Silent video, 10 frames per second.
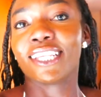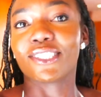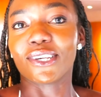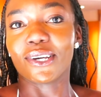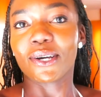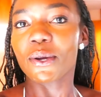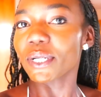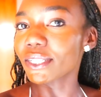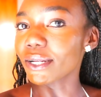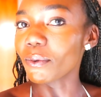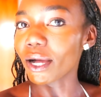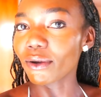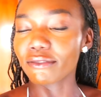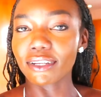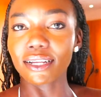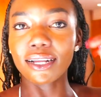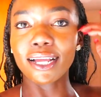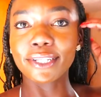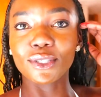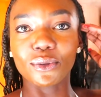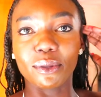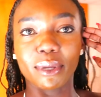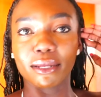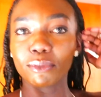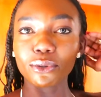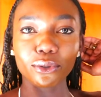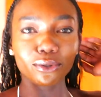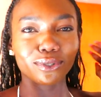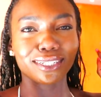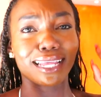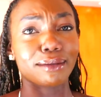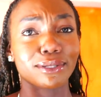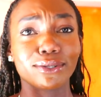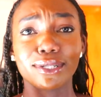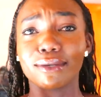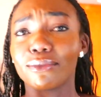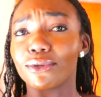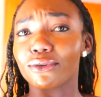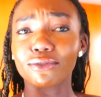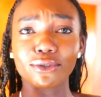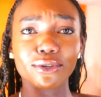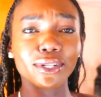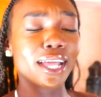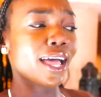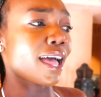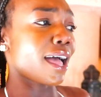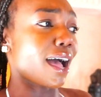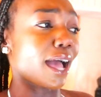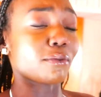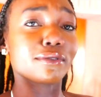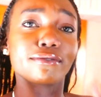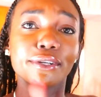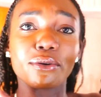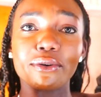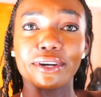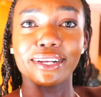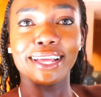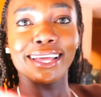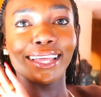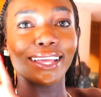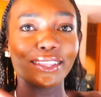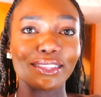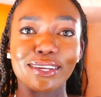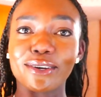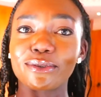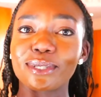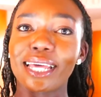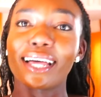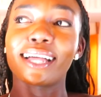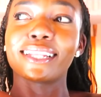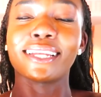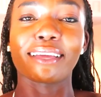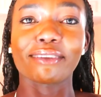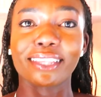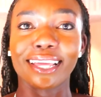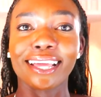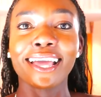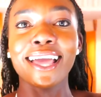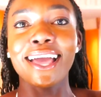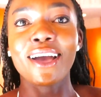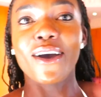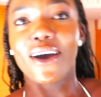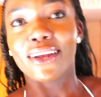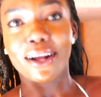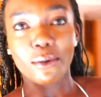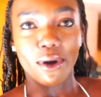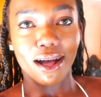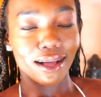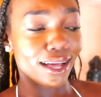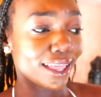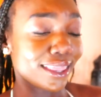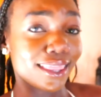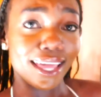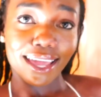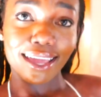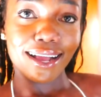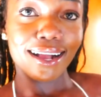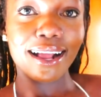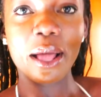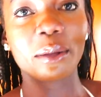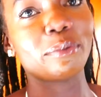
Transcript: So we're just gonna walk over to the main pool, which is absolutely beautiful. I will record the hotel and everything on our walk there,